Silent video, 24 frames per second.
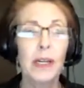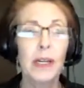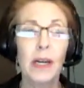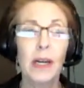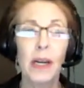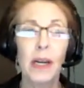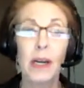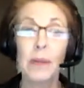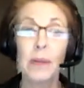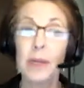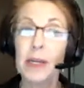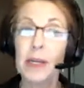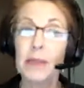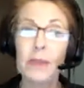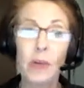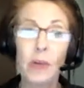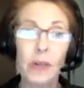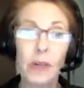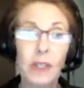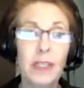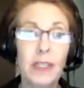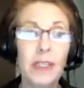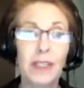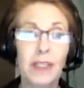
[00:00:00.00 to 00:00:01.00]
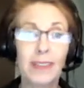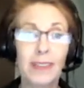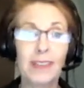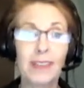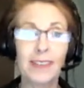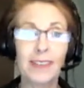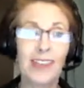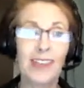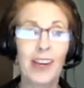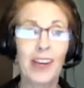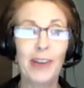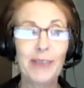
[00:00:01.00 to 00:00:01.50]
And of course,
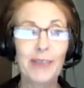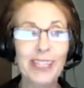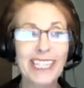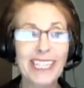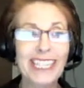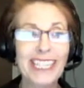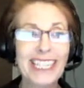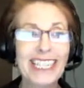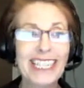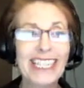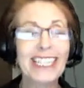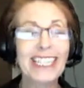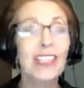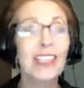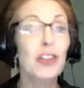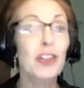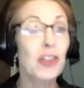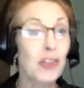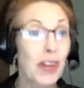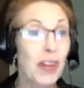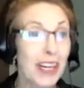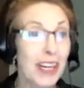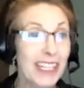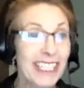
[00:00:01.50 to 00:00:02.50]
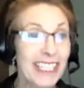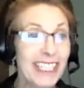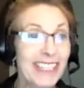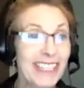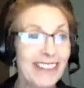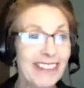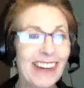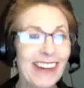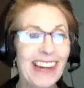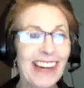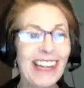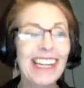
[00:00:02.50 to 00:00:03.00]
confidence leads to
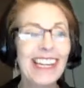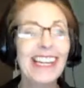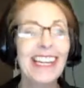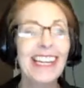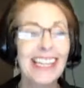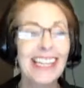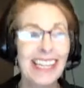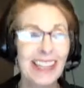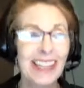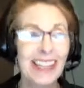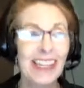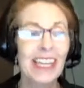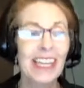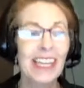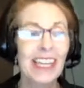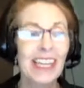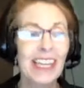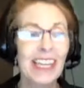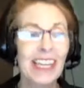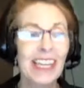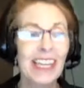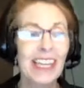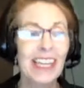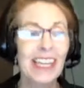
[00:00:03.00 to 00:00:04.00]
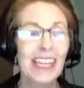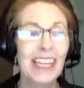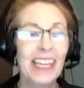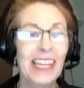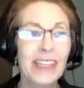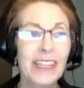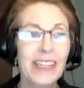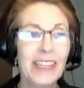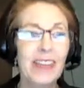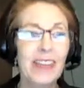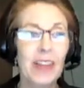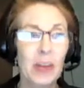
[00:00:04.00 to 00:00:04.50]
trust, right? They can
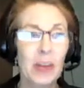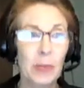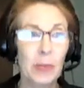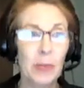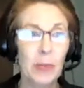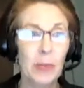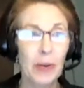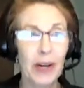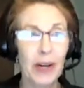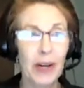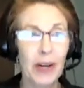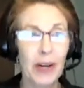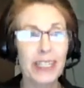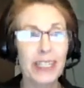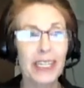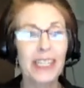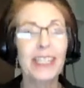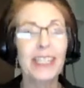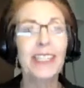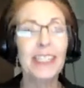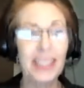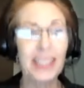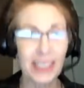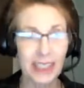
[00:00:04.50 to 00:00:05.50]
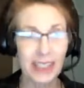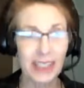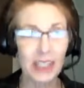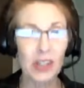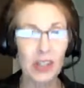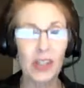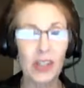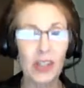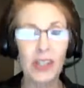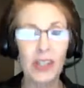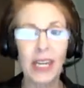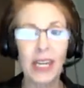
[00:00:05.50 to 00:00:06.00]
trust that the process is in good
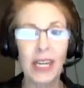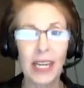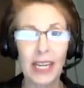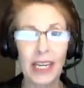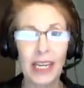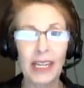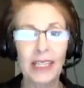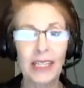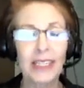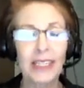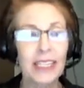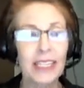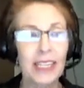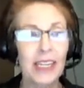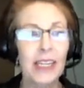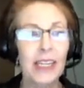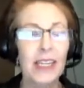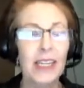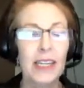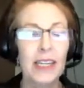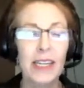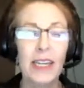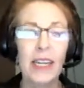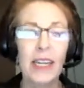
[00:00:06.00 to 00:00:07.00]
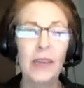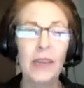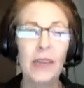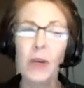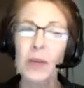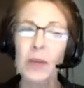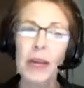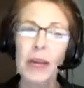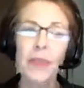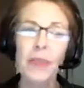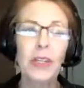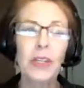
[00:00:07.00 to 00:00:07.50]
hands. And what
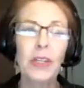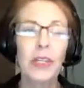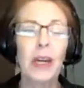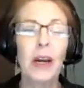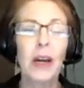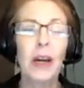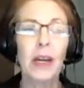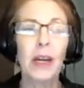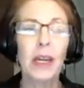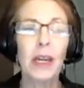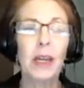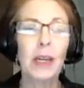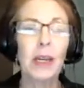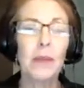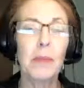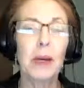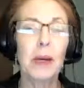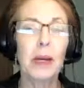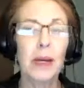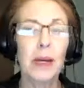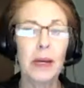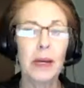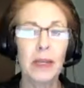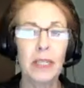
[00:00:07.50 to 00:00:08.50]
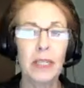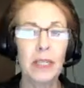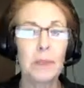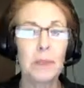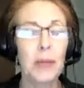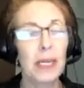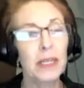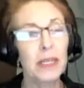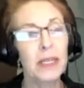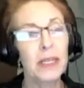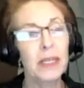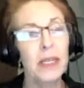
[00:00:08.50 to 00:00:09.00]
about the time
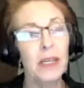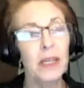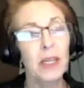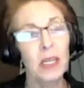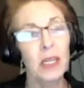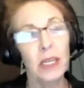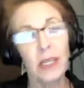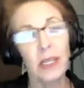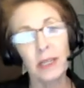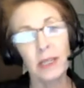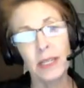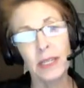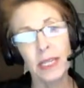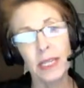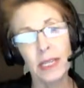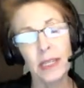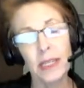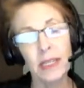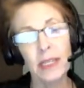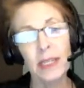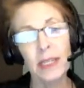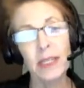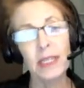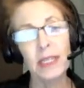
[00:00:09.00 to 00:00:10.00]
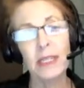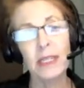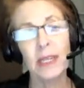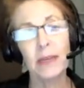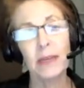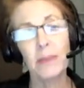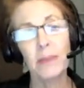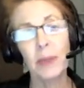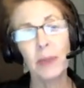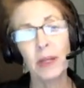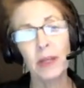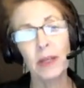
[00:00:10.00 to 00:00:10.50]
spent? Can TCs
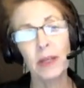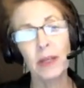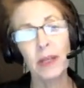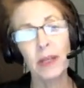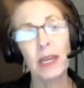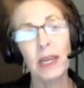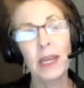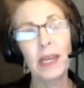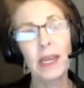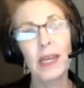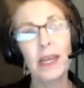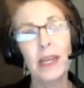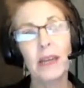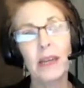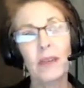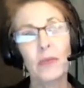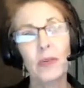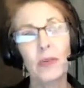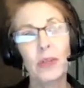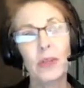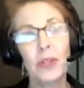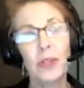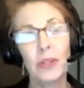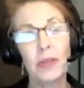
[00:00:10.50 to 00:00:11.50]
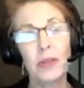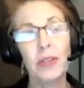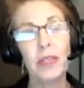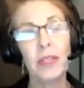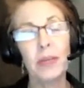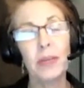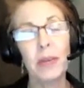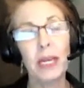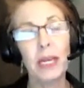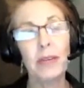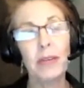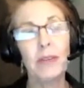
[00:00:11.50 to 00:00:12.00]
typically reduce the
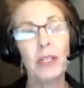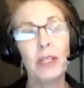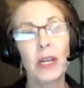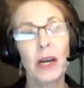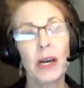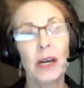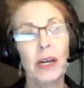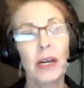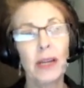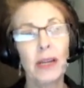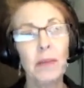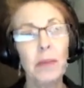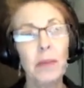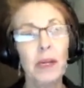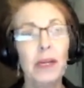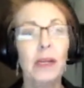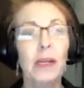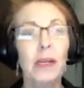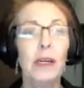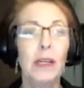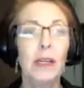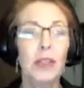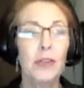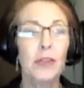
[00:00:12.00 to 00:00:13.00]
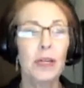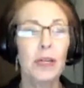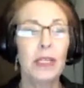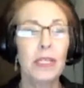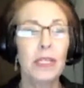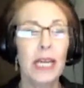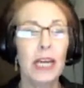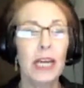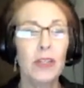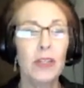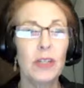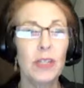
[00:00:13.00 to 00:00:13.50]
amount of time a
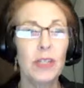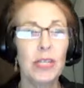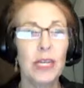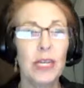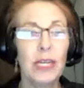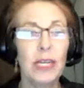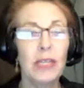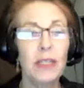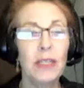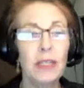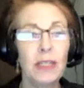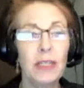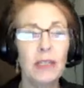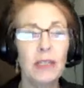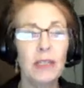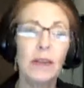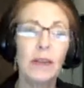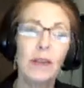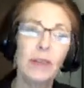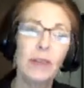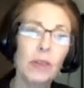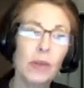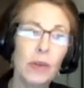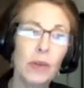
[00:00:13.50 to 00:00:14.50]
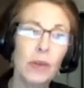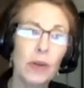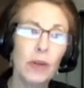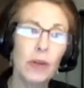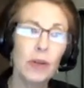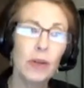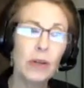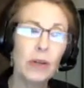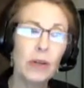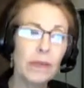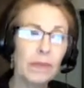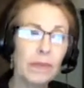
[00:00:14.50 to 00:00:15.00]
transaction takes to
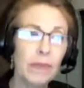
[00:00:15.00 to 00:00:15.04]
record?